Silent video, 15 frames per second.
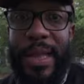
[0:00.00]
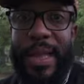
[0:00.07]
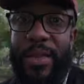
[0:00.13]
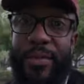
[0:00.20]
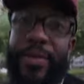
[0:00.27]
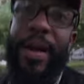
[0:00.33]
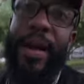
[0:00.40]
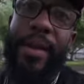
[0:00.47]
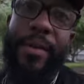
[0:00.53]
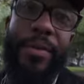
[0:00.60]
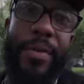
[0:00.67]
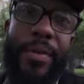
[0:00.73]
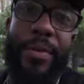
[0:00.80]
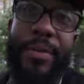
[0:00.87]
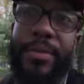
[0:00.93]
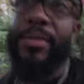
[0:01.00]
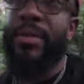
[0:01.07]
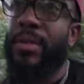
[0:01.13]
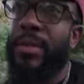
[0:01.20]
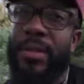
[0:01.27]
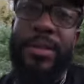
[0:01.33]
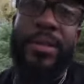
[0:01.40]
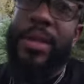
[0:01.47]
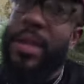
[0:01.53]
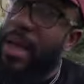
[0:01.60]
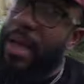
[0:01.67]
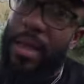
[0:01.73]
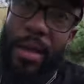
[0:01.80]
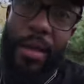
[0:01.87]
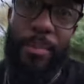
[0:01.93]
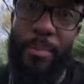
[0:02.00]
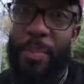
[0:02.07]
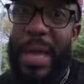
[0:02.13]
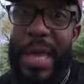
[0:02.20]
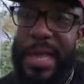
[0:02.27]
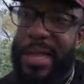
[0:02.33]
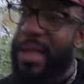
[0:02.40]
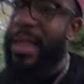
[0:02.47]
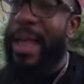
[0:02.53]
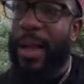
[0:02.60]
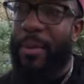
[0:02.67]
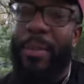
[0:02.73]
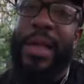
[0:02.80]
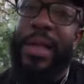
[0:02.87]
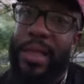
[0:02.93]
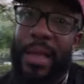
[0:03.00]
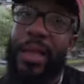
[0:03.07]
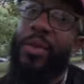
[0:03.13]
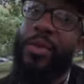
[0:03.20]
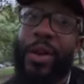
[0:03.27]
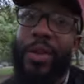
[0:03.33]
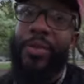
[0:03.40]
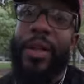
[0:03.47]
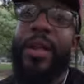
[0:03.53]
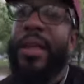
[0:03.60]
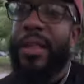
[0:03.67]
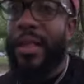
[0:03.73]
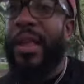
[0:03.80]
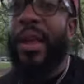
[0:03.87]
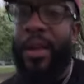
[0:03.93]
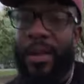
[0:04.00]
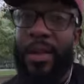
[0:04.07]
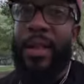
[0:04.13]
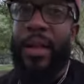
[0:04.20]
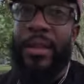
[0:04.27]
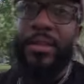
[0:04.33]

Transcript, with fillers: Ninja 5 is a beast. It's like a mini C200, seriously.